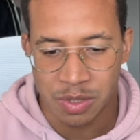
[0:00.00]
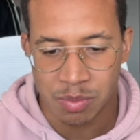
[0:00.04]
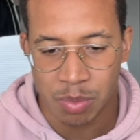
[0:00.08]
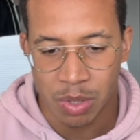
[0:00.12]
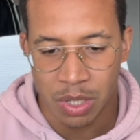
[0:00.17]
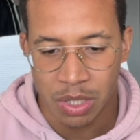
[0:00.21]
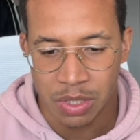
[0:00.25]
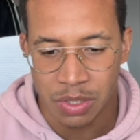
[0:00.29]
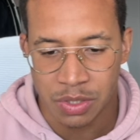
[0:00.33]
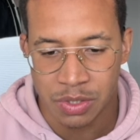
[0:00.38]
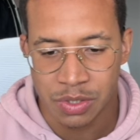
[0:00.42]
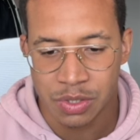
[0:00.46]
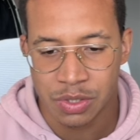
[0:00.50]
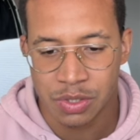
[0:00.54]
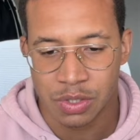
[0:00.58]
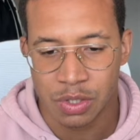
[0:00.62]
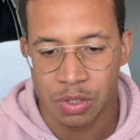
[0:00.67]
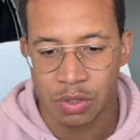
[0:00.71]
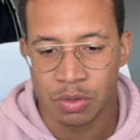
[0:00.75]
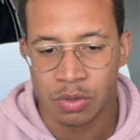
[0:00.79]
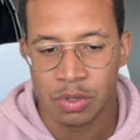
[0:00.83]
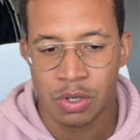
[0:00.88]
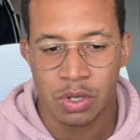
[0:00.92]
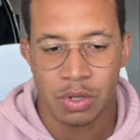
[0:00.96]
buttons.
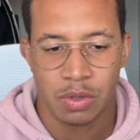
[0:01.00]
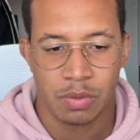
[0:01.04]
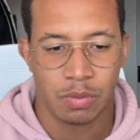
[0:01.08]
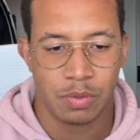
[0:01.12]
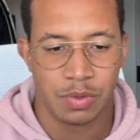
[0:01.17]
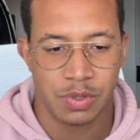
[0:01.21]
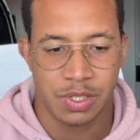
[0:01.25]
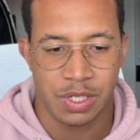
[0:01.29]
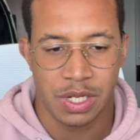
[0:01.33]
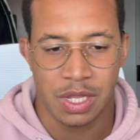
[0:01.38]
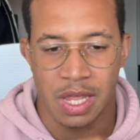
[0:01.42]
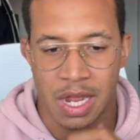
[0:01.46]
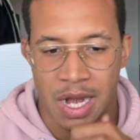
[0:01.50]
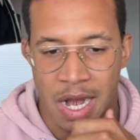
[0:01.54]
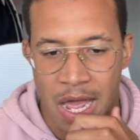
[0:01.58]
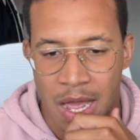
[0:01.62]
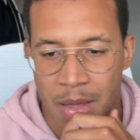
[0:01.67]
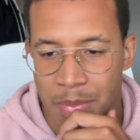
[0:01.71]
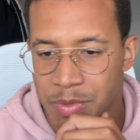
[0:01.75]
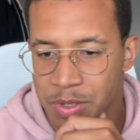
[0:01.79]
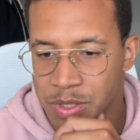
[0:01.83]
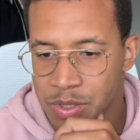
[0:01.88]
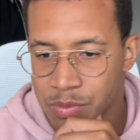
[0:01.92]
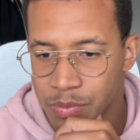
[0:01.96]
So we'll see that
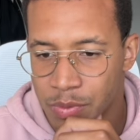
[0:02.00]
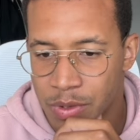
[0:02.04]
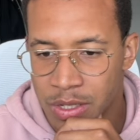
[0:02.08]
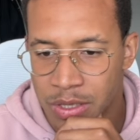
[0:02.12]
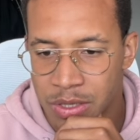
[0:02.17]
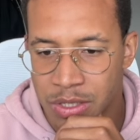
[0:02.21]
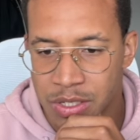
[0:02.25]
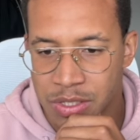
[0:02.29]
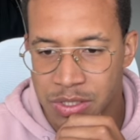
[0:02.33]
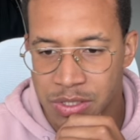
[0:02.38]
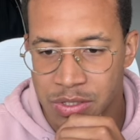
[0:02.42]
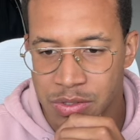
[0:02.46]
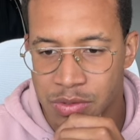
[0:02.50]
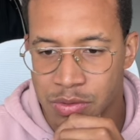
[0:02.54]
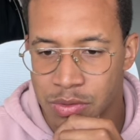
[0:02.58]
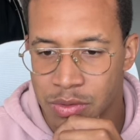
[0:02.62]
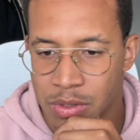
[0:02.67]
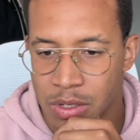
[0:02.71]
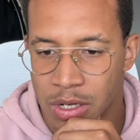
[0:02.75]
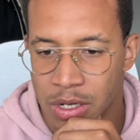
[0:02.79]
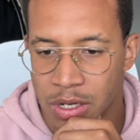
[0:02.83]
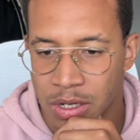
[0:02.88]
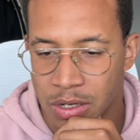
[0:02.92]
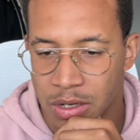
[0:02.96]
happens when this is
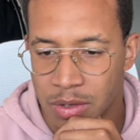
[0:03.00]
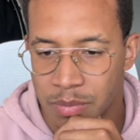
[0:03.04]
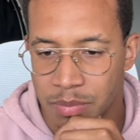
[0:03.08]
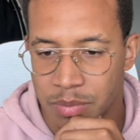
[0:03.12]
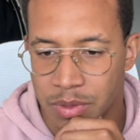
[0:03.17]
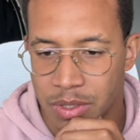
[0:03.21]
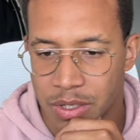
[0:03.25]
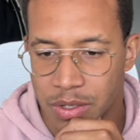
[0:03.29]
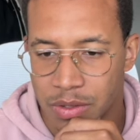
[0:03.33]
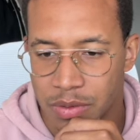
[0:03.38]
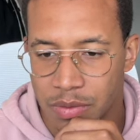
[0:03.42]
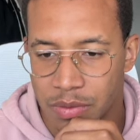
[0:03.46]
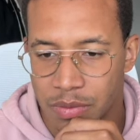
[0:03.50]
complete.